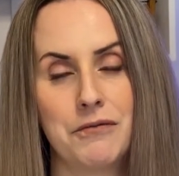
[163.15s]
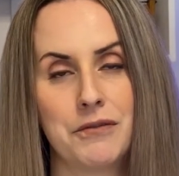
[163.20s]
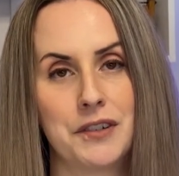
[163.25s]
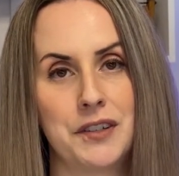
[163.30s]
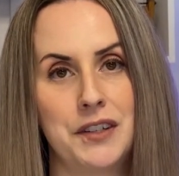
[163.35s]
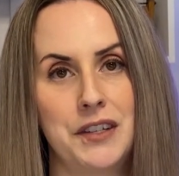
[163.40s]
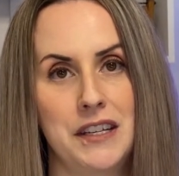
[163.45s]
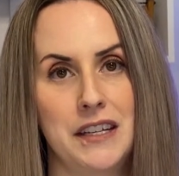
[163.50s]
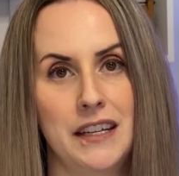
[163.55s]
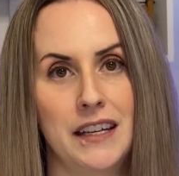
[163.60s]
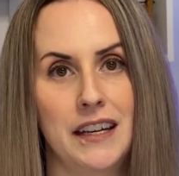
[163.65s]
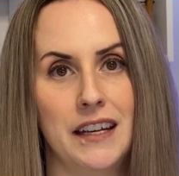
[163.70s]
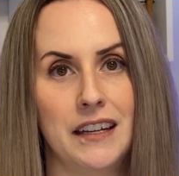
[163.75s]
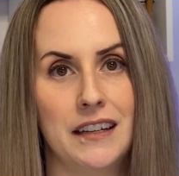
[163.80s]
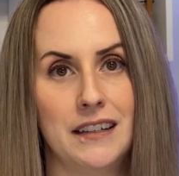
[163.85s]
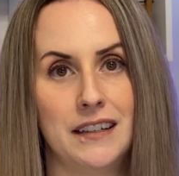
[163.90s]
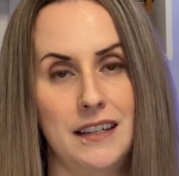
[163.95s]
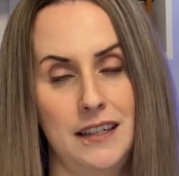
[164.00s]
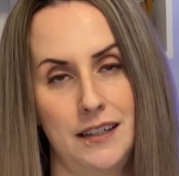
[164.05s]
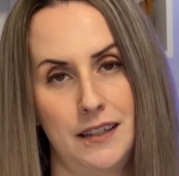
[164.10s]
We're
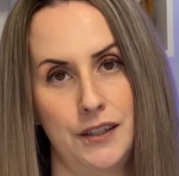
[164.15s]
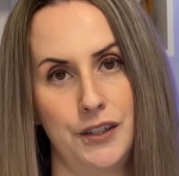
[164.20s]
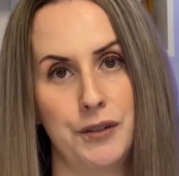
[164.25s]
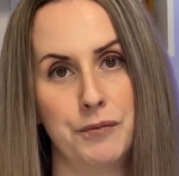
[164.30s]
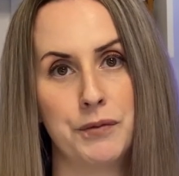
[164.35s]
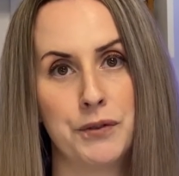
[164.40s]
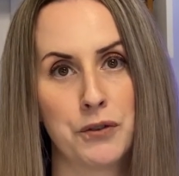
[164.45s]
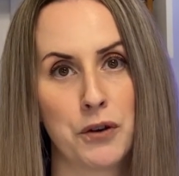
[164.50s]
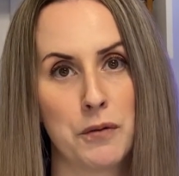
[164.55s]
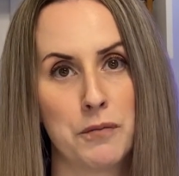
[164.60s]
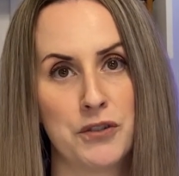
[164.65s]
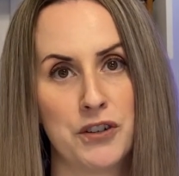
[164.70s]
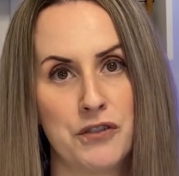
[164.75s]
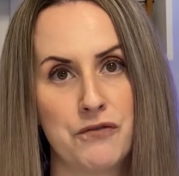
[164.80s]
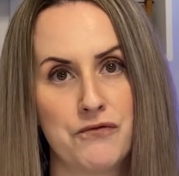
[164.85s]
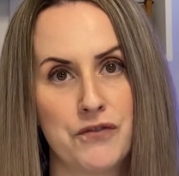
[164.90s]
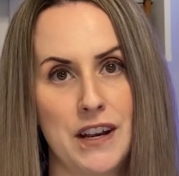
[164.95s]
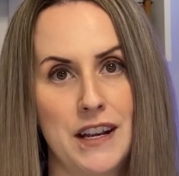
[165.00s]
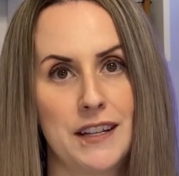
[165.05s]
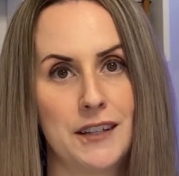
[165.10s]
seeing decent
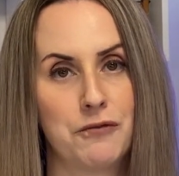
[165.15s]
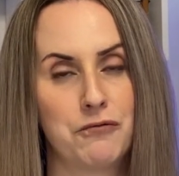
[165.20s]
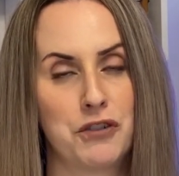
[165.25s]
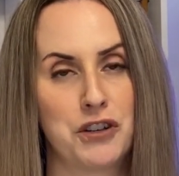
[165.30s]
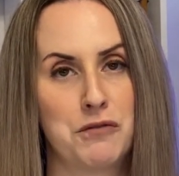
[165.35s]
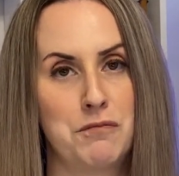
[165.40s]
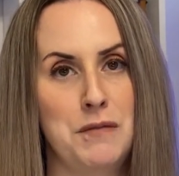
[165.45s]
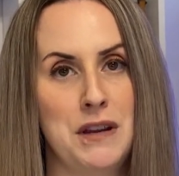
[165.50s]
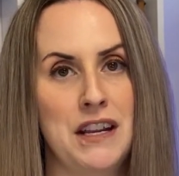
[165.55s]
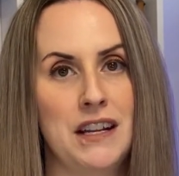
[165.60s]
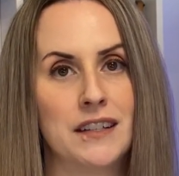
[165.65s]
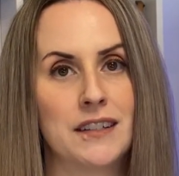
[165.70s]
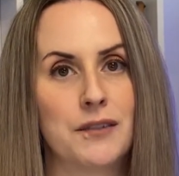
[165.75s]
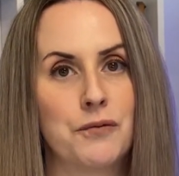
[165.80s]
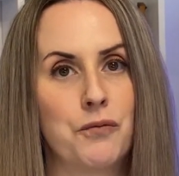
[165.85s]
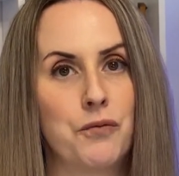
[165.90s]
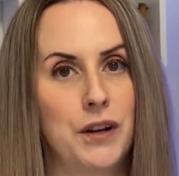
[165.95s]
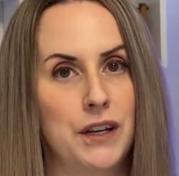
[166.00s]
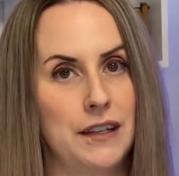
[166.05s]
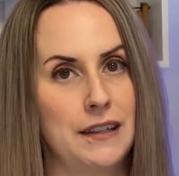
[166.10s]
absorption rates, which means
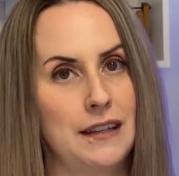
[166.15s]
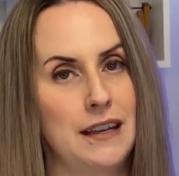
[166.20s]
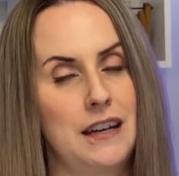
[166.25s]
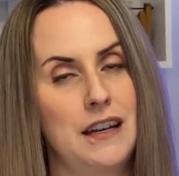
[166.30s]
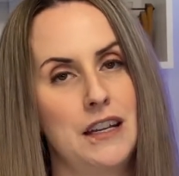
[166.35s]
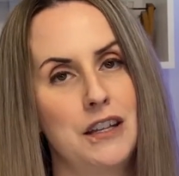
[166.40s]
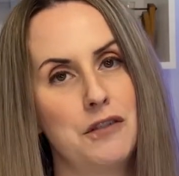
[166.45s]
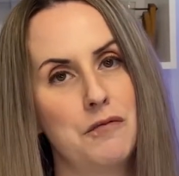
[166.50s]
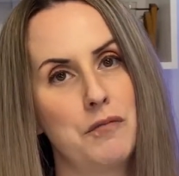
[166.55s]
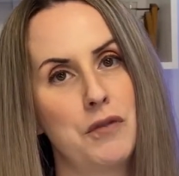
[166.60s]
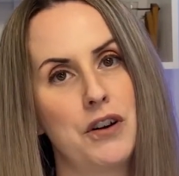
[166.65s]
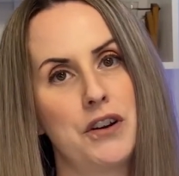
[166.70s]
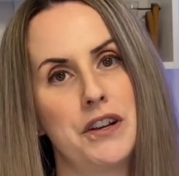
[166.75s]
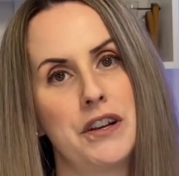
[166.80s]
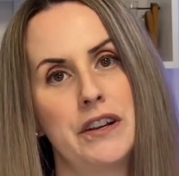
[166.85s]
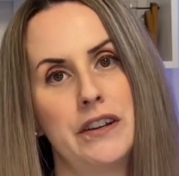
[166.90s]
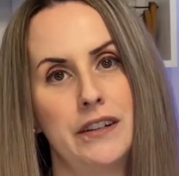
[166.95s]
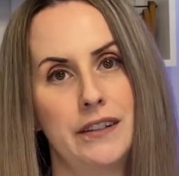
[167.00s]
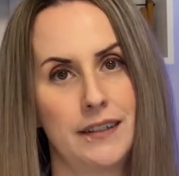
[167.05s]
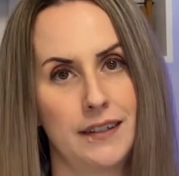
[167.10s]
what is hitting the
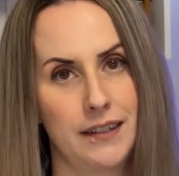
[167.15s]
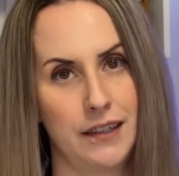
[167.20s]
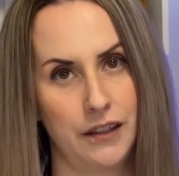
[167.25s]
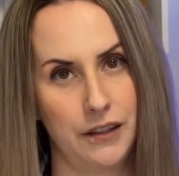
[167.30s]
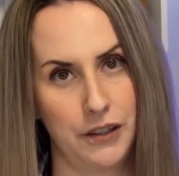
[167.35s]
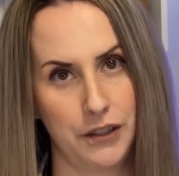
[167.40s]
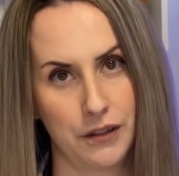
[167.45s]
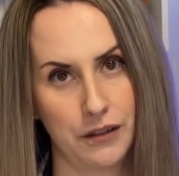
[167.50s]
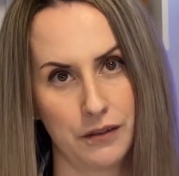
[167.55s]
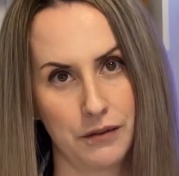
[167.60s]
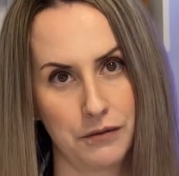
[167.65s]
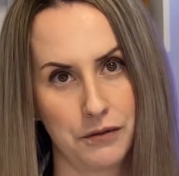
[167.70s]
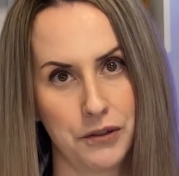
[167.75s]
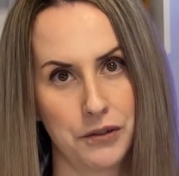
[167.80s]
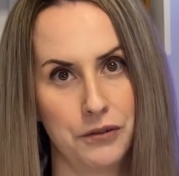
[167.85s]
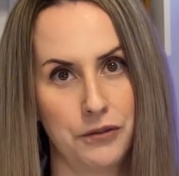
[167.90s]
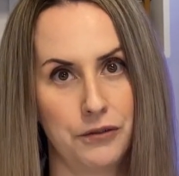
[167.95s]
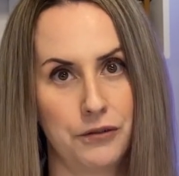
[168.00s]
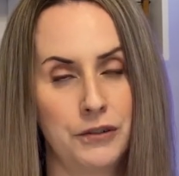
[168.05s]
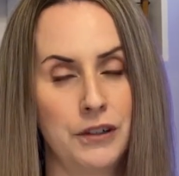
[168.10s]
market is selling
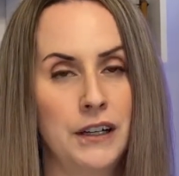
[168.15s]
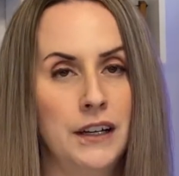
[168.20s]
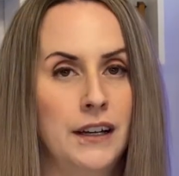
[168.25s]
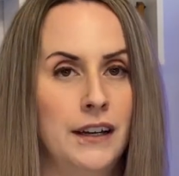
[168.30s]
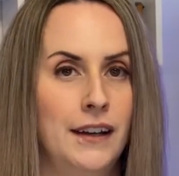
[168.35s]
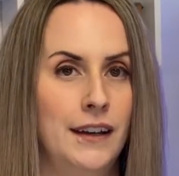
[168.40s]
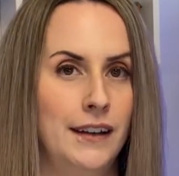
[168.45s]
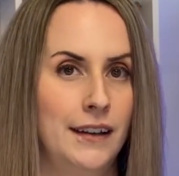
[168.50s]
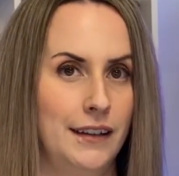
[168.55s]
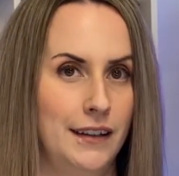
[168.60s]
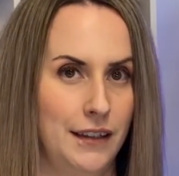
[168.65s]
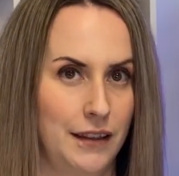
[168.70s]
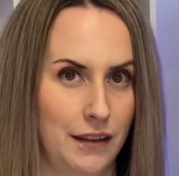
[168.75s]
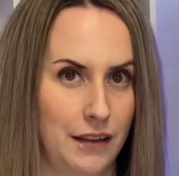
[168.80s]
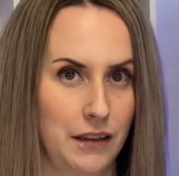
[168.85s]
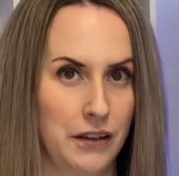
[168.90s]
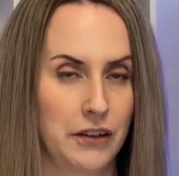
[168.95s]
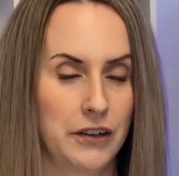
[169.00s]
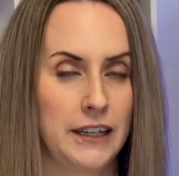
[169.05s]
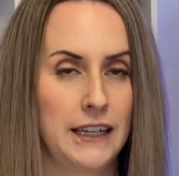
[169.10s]
through in
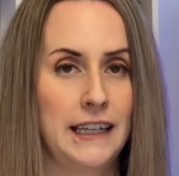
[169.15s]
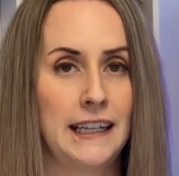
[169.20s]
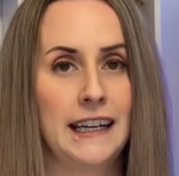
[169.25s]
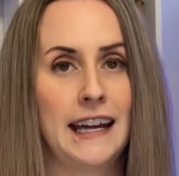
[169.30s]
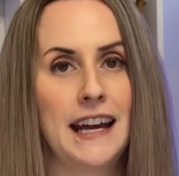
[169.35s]
theory.